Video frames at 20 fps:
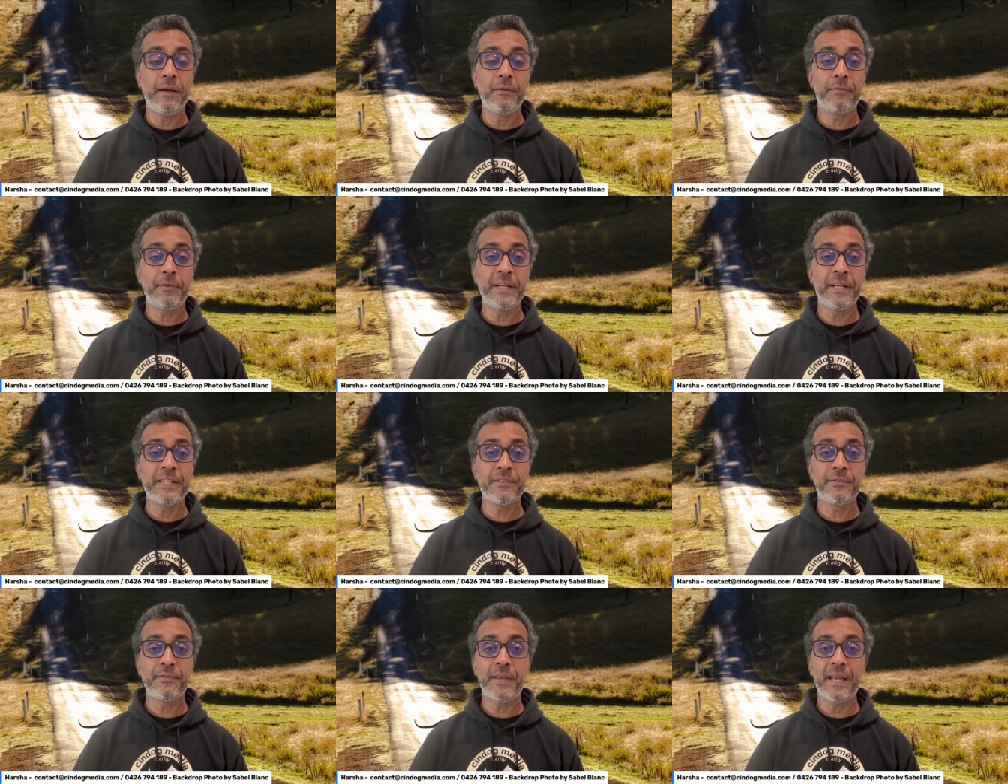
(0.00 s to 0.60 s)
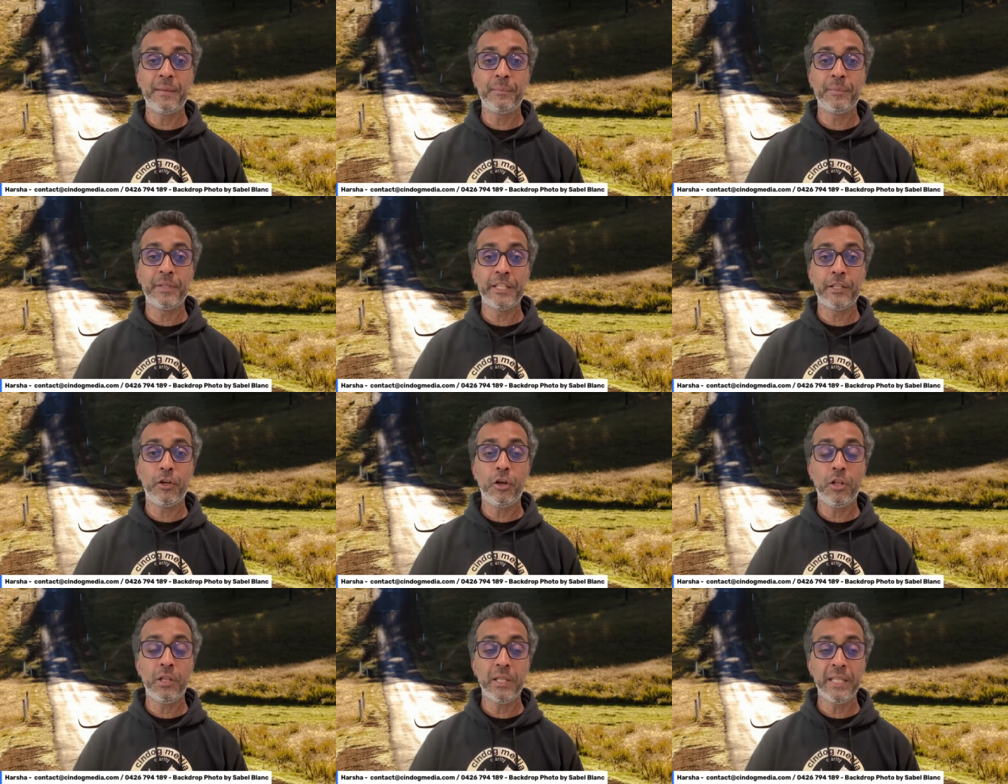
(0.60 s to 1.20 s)
friends, family,
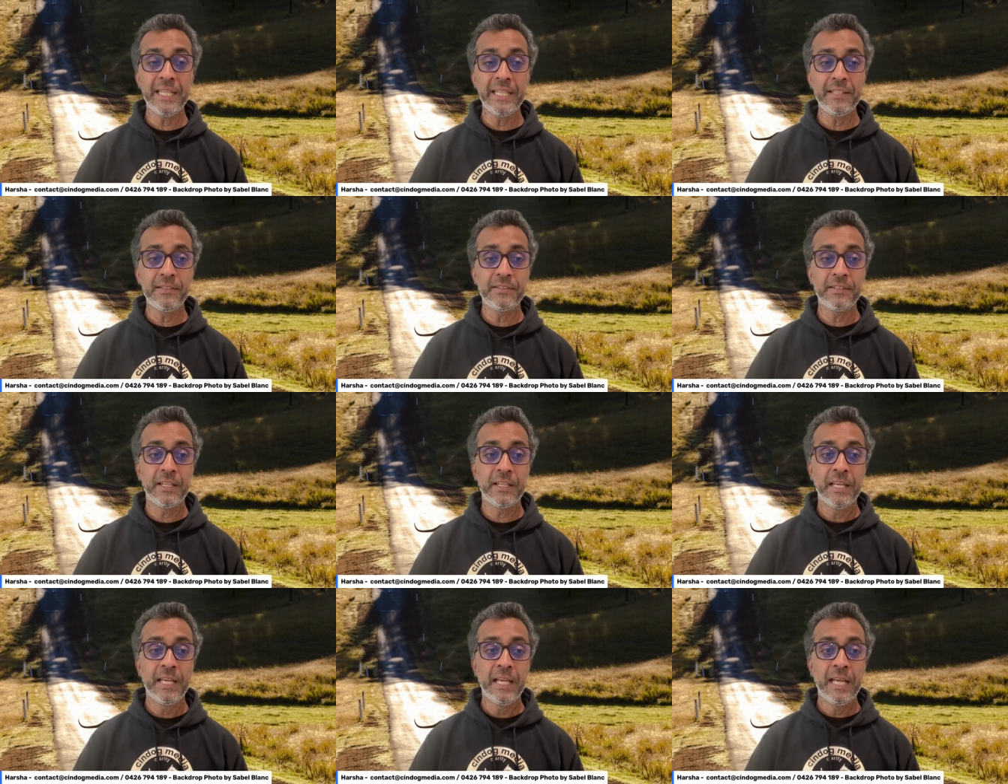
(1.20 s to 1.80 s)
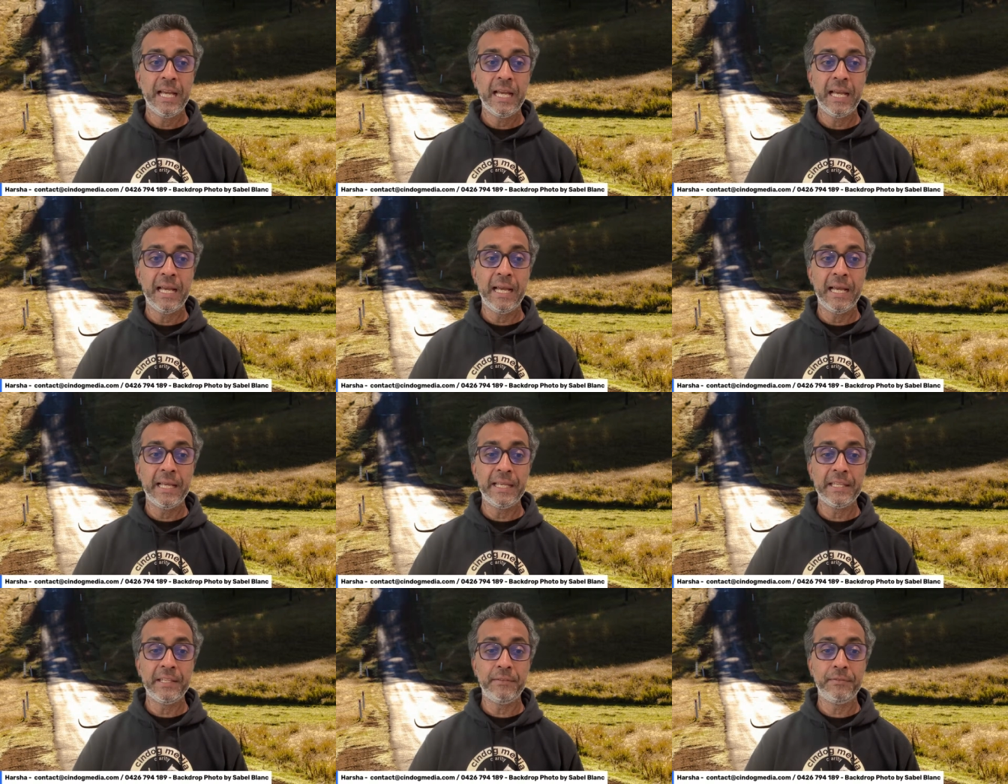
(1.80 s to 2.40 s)
colleagues,
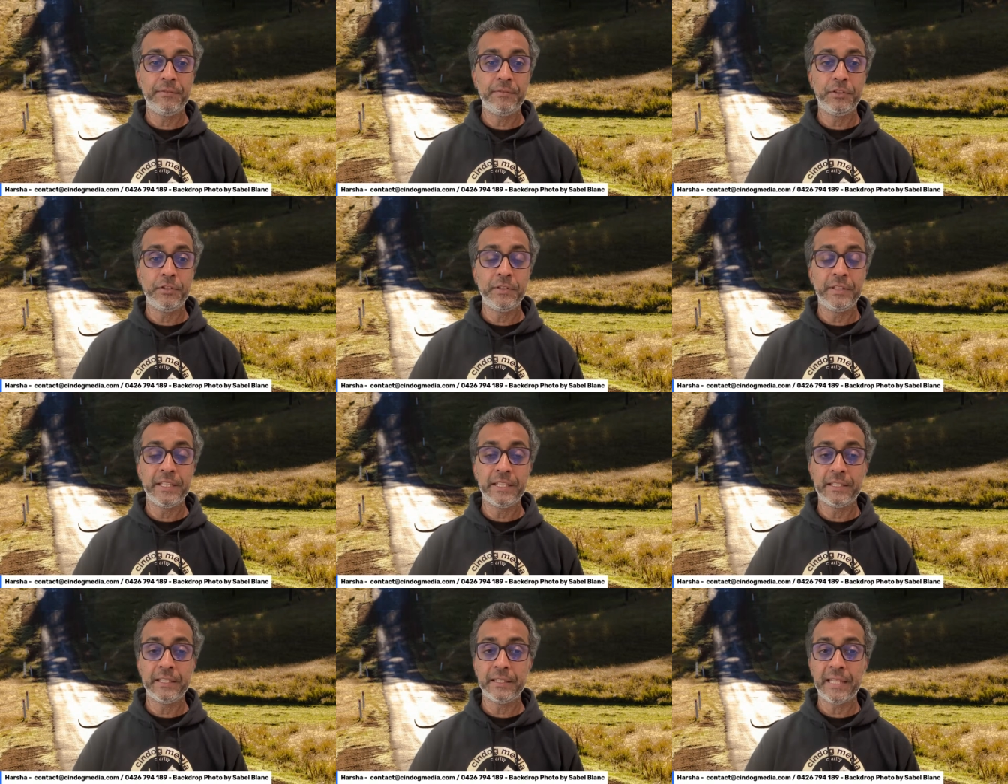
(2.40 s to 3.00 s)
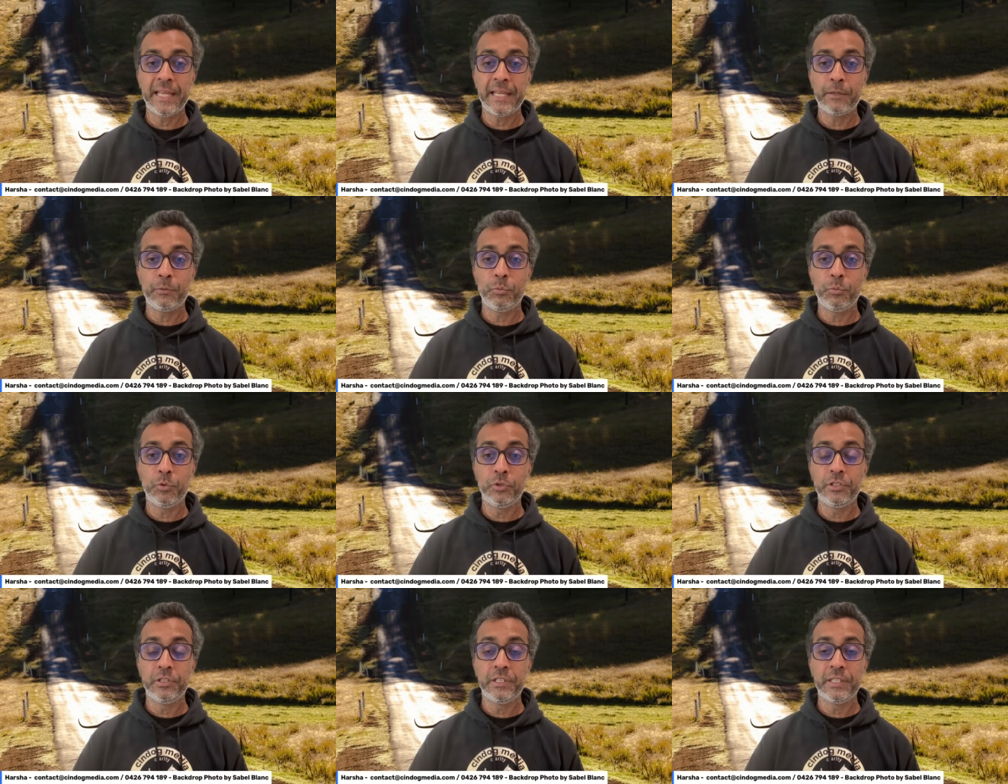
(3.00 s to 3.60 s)
if you think they
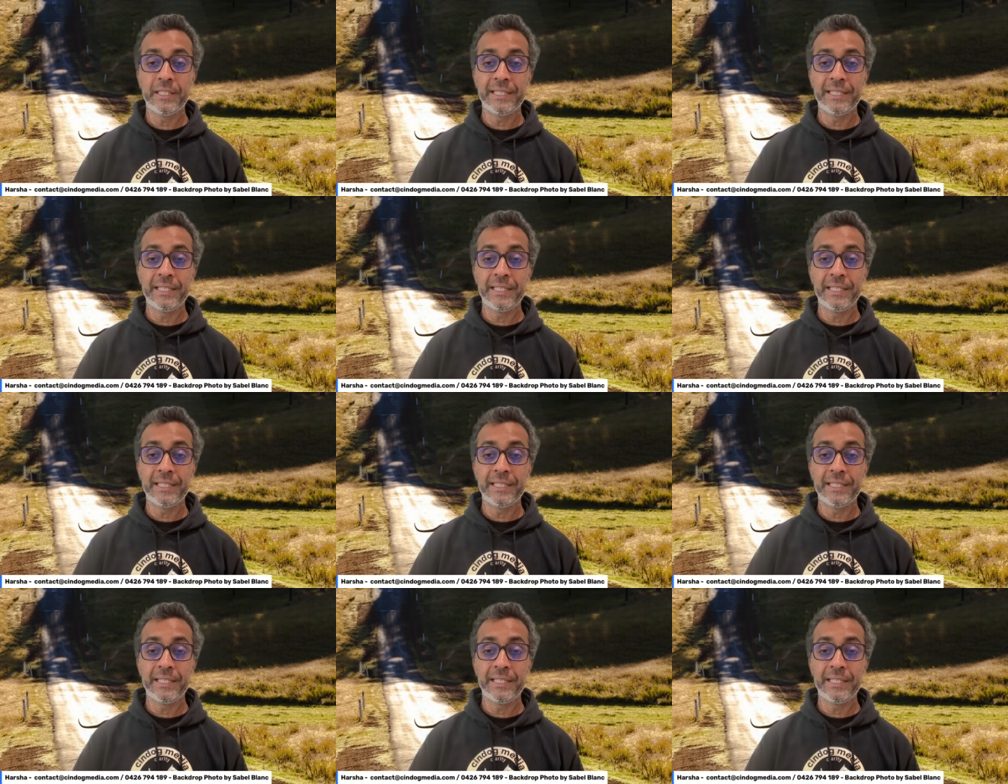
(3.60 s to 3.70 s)
would